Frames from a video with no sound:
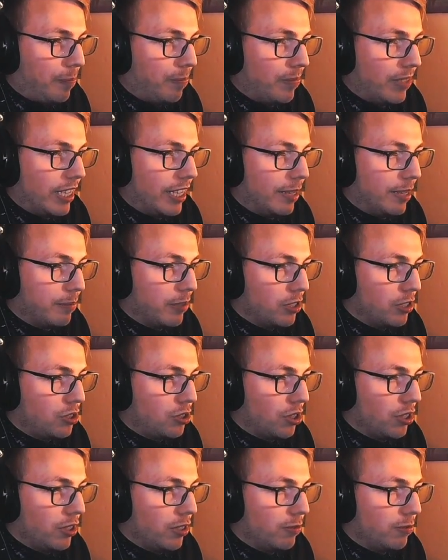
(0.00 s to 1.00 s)
Yeah, and I'm not
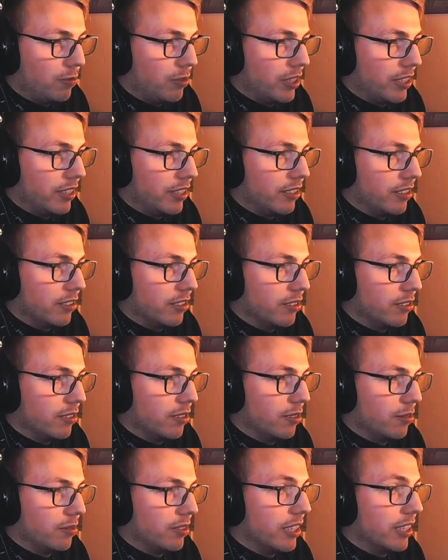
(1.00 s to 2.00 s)
sure if we,
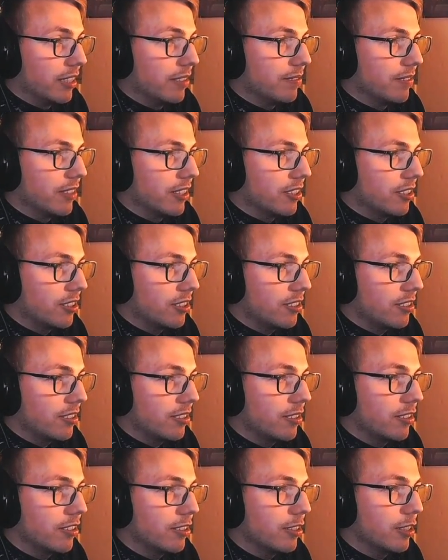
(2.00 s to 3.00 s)
oh yeah, that's
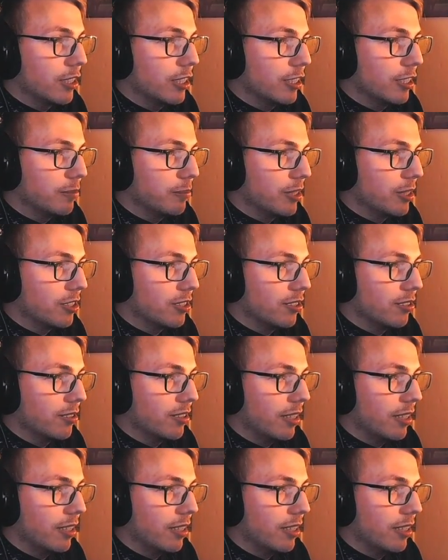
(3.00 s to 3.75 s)
a bit slow.